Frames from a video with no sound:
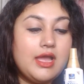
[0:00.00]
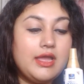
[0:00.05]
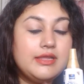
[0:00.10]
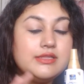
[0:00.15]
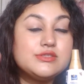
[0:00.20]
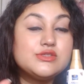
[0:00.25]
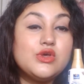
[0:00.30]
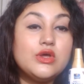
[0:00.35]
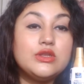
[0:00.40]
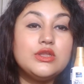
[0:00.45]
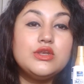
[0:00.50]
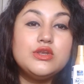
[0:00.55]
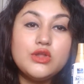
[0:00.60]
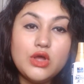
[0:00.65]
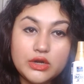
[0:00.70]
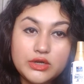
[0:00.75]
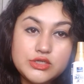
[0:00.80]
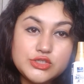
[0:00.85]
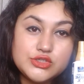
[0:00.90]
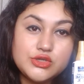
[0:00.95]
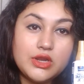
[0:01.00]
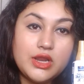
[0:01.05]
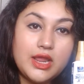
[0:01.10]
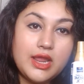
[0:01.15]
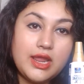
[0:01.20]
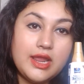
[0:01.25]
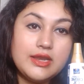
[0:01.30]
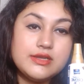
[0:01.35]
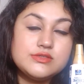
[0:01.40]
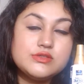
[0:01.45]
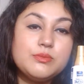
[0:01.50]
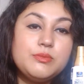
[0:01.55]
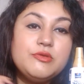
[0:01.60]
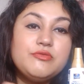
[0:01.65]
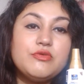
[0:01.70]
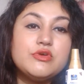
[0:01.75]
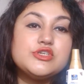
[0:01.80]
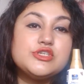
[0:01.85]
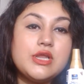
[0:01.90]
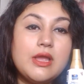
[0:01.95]
it's going to nourish your hair. So
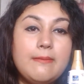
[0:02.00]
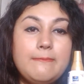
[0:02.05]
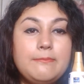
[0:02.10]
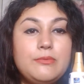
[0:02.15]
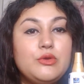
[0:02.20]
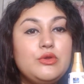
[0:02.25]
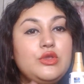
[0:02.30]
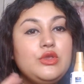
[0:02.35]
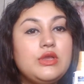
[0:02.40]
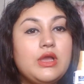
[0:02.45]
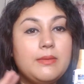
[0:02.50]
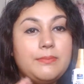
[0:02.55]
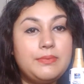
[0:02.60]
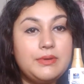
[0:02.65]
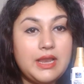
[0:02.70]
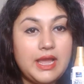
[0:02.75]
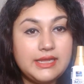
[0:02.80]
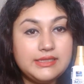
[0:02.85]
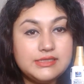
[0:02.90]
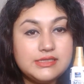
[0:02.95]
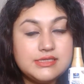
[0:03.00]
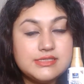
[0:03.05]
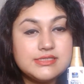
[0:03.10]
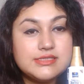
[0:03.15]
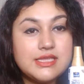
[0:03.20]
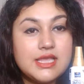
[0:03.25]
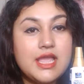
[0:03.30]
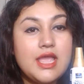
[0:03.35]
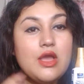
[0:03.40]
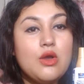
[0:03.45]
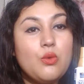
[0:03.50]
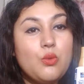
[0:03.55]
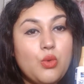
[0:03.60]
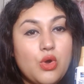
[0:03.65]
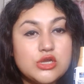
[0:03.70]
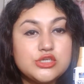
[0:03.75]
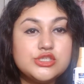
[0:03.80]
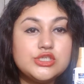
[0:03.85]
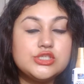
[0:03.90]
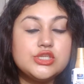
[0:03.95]
before shampooing, apply this,
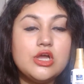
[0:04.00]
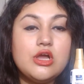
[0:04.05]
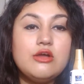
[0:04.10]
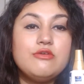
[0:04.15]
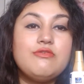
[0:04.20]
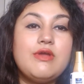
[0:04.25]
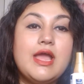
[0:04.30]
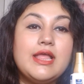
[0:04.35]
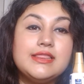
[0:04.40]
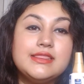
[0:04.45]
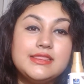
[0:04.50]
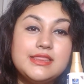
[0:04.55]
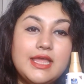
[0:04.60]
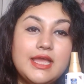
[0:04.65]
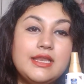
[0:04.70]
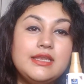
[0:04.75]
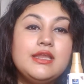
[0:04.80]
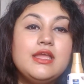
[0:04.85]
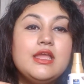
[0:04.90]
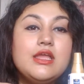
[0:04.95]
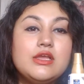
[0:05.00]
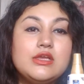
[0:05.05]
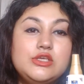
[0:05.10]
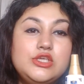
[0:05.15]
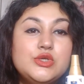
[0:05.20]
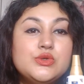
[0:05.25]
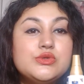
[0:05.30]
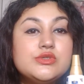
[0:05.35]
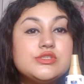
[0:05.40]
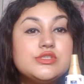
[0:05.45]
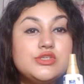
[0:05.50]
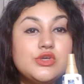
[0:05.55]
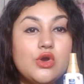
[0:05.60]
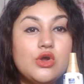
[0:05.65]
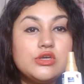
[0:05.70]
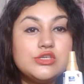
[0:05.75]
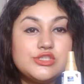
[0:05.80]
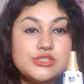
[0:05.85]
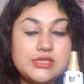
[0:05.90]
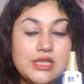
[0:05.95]
wash it off and then use
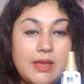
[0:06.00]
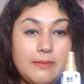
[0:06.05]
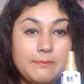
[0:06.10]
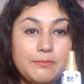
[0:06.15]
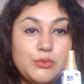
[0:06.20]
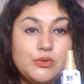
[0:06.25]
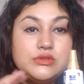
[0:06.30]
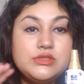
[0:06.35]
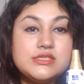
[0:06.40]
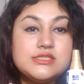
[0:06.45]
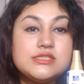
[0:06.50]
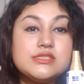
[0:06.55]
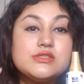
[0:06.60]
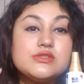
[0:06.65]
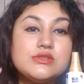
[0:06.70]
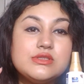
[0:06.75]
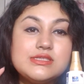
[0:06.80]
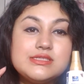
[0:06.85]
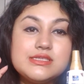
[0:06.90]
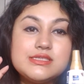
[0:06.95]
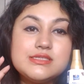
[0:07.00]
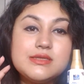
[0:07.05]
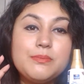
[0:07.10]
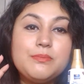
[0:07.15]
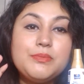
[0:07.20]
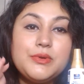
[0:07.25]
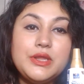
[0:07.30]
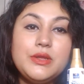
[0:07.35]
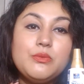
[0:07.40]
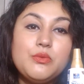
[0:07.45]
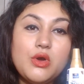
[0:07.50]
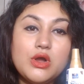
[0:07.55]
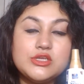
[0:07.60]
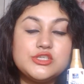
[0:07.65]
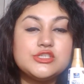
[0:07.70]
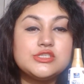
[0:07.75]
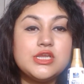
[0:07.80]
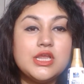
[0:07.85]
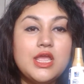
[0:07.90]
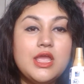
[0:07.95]
your shampoo. This is a
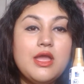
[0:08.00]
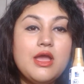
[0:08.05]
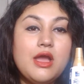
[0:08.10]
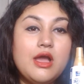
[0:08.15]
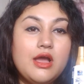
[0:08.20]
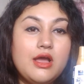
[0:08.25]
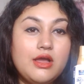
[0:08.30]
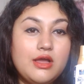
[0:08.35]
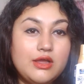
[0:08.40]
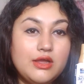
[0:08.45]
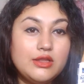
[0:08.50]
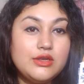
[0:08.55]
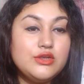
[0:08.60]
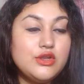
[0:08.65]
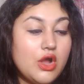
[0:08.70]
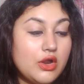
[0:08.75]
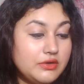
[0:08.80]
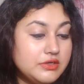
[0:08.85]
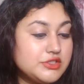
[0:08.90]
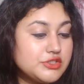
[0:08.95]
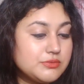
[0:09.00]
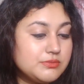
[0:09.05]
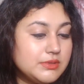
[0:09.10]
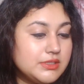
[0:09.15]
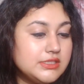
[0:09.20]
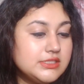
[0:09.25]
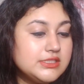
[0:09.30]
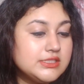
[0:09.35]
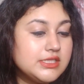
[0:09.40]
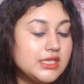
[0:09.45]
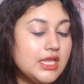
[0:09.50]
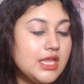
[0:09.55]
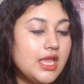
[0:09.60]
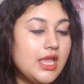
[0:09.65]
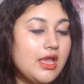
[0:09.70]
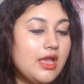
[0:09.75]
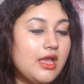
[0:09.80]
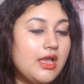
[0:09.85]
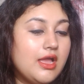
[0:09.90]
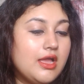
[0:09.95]
pre-wash nourishment.
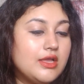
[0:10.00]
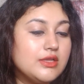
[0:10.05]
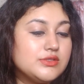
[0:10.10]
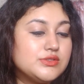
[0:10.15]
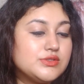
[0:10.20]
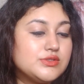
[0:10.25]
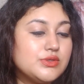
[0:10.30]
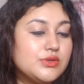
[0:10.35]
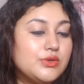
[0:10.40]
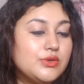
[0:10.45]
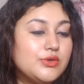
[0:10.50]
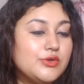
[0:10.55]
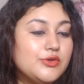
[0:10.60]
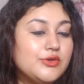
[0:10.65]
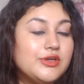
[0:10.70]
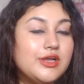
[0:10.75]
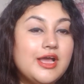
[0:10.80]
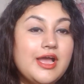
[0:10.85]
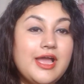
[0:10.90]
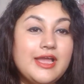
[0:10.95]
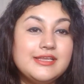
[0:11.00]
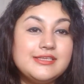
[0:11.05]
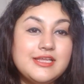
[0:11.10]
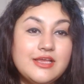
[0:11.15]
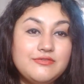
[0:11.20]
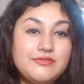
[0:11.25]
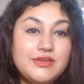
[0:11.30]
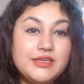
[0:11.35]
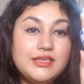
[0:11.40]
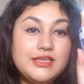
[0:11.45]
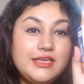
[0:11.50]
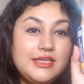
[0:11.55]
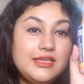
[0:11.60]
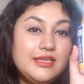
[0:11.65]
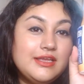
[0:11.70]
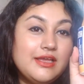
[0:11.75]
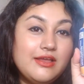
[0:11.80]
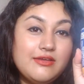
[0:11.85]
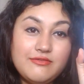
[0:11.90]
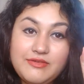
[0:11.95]
So I
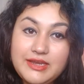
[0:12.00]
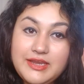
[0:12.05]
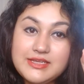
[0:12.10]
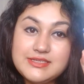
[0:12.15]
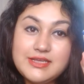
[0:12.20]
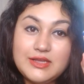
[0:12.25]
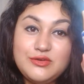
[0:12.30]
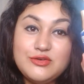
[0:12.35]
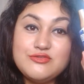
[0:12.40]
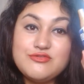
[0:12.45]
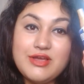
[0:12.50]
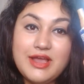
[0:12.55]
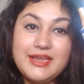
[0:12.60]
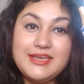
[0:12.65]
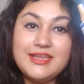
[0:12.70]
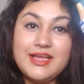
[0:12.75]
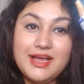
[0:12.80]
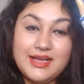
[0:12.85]
definitely very excited to try it